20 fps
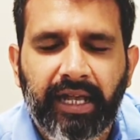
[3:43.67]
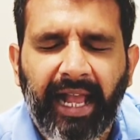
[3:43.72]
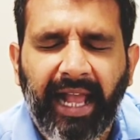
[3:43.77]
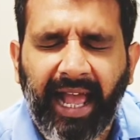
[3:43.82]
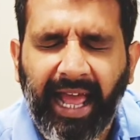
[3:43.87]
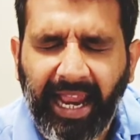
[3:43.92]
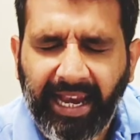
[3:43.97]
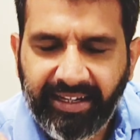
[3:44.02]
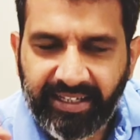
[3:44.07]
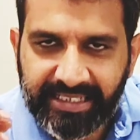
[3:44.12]

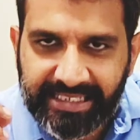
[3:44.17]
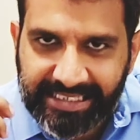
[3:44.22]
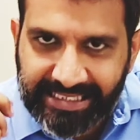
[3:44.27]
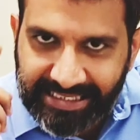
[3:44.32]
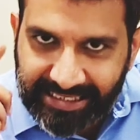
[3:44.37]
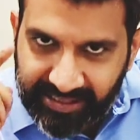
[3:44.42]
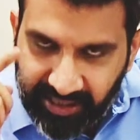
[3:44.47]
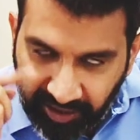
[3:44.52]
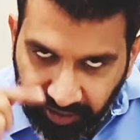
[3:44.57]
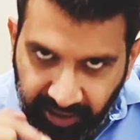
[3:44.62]
and
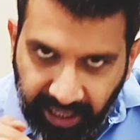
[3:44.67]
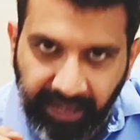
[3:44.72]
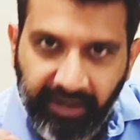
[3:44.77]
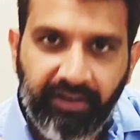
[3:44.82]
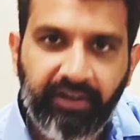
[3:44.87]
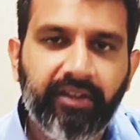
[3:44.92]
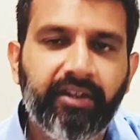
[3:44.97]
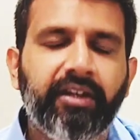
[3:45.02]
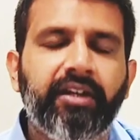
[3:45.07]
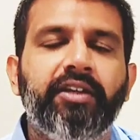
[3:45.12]

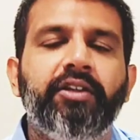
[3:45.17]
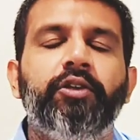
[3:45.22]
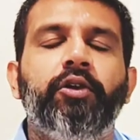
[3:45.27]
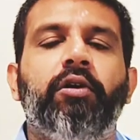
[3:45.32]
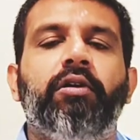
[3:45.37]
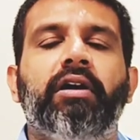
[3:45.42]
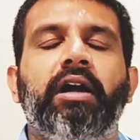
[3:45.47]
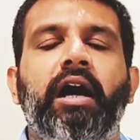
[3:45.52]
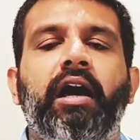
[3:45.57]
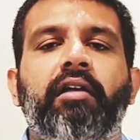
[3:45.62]
surrender
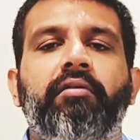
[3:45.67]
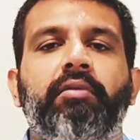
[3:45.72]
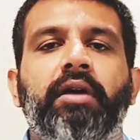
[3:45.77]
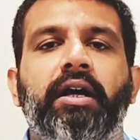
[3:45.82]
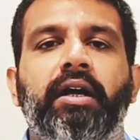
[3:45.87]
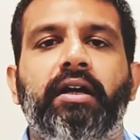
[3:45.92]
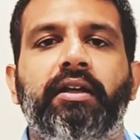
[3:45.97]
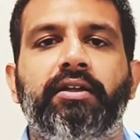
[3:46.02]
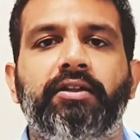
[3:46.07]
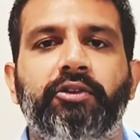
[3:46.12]
your
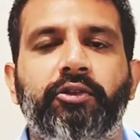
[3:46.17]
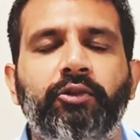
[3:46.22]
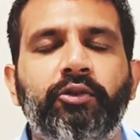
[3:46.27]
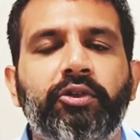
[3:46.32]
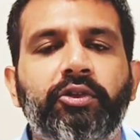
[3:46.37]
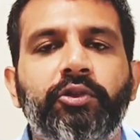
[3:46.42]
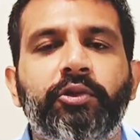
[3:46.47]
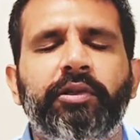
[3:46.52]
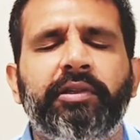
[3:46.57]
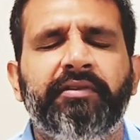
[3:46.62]
karma to
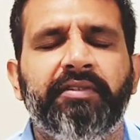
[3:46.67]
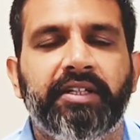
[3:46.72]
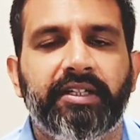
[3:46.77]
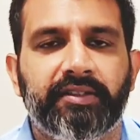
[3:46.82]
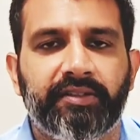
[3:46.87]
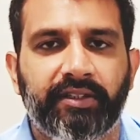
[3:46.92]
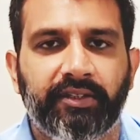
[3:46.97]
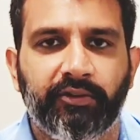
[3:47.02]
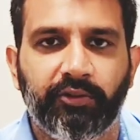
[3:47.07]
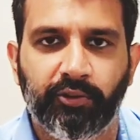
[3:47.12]
the
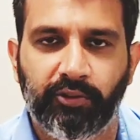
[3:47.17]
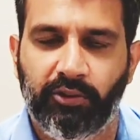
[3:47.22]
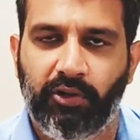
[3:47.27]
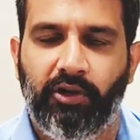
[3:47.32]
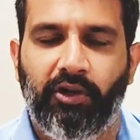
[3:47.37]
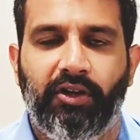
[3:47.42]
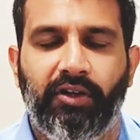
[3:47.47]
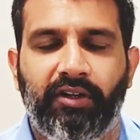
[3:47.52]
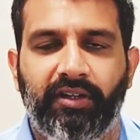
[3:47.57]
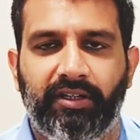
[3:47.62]
universe and to
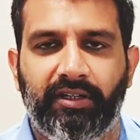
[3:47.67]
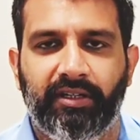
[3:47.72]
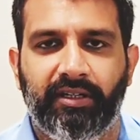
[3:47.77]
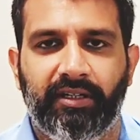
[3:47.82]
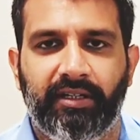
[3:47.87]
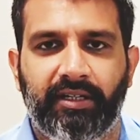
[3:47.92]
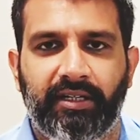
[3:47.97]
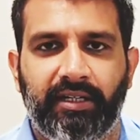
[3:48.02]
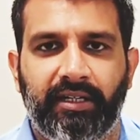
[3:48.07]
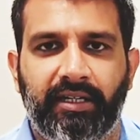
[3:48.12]
God
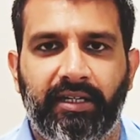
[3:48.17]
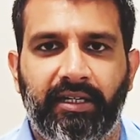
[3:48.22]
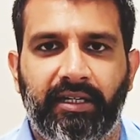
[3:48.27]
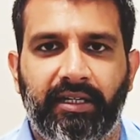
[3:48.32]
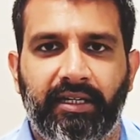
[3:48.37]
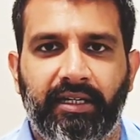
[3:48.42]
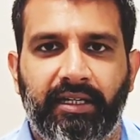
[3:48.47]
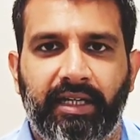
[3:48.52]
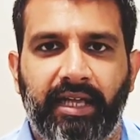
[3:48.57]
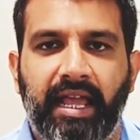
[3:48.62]

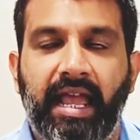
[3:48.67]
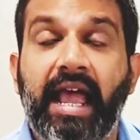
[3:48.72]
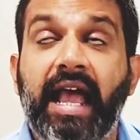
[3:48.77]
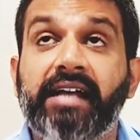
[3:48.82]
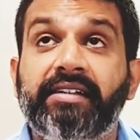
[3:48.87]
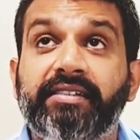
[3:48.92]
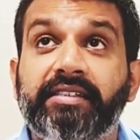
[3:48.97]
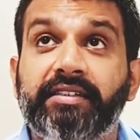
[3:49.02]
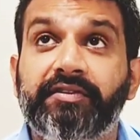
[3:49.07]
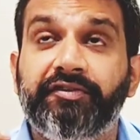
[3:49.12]

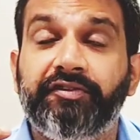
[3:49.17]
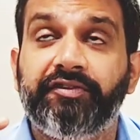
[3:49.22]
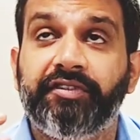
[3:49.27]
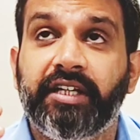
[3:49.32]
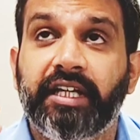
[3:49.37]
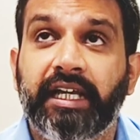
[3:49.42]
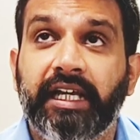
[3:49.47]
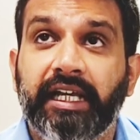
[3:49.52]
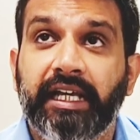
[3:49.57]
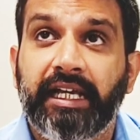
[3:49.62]
as
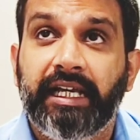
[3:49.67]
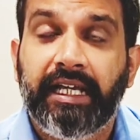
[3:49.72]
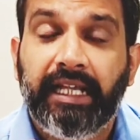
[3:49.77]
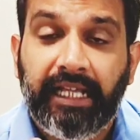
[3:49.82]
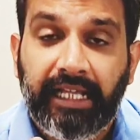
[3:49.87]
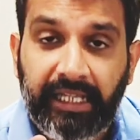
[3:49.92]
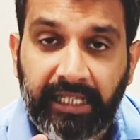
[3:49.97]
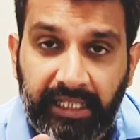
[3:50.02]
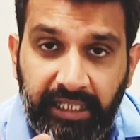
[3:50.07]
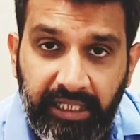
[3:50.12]
if
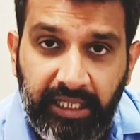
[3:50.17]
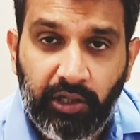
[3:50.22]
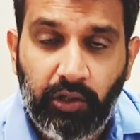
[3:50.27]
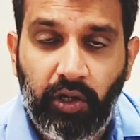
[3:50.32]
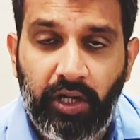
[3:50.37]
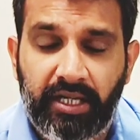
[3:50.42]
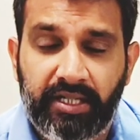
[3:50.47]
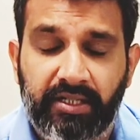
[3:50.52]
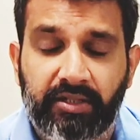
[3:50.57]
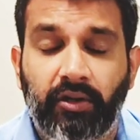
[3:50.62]
He
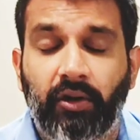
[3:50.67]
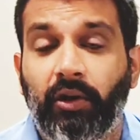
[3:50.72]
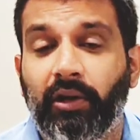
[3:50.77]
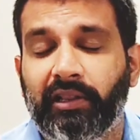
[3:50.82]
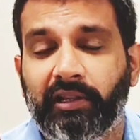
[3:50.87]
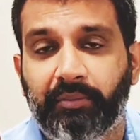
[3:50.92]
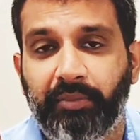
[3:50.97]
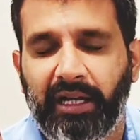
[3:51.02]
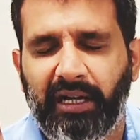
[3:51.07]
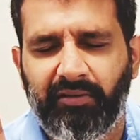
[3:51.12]
has
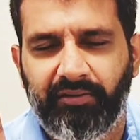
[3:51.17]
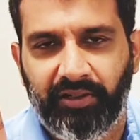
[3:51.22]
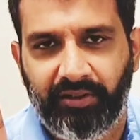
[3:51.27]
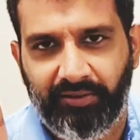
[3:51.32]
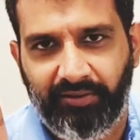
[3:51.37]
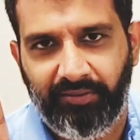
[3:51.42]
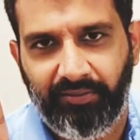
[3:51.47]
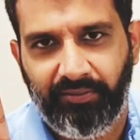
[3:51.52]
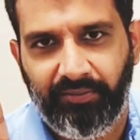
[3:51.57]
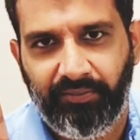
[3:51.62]
all the power.